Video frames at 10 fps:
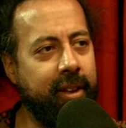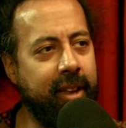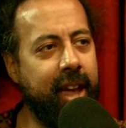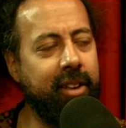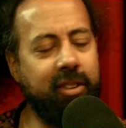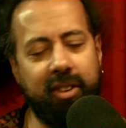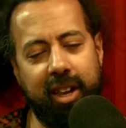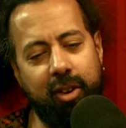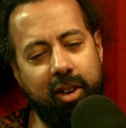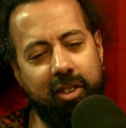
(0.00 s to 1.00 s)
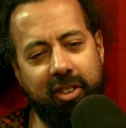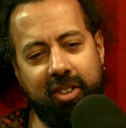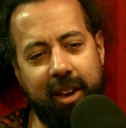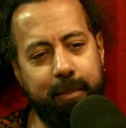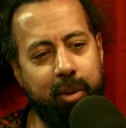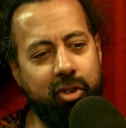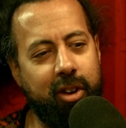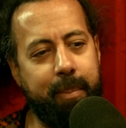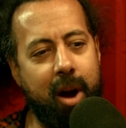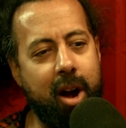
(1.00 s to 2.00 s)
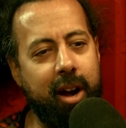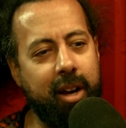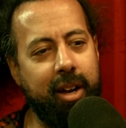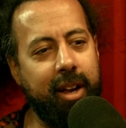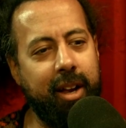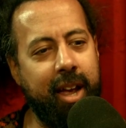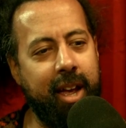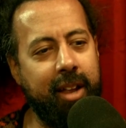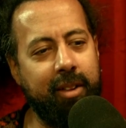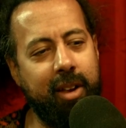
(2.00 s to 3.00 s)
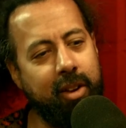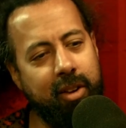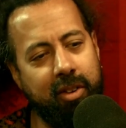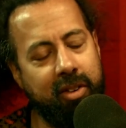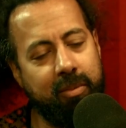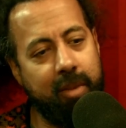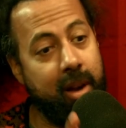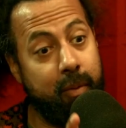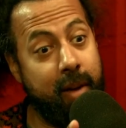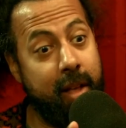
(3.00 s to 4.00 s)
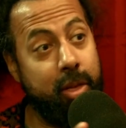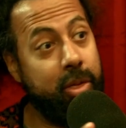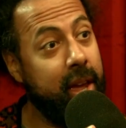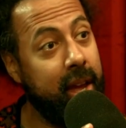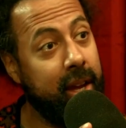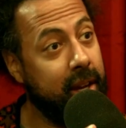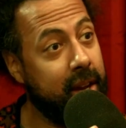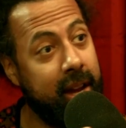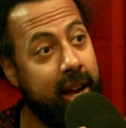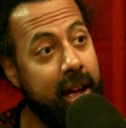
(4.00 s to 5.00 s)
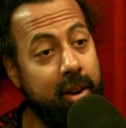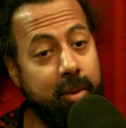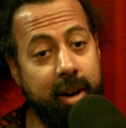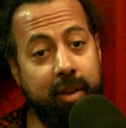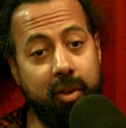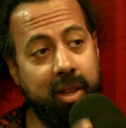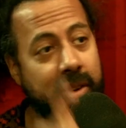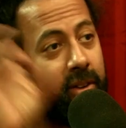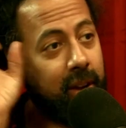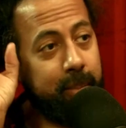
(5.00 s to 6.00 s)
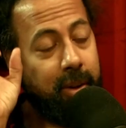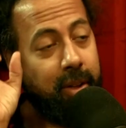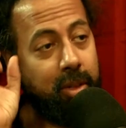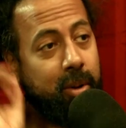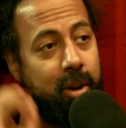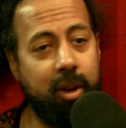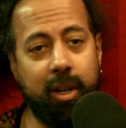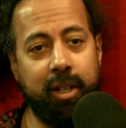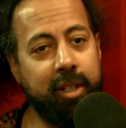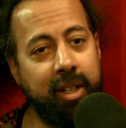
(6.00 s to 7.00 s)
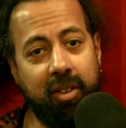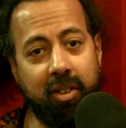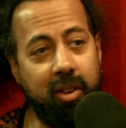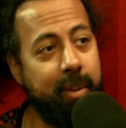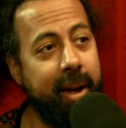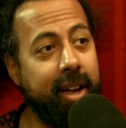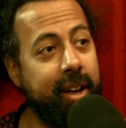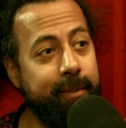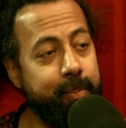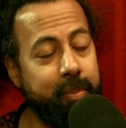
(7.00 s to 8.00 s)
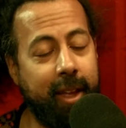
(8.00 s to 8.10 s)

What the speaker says: Yeah, she's like, you can just like push it apart, and then you can just, find the thing, cut it out or whatever, and then just like pull it through and sew you back up.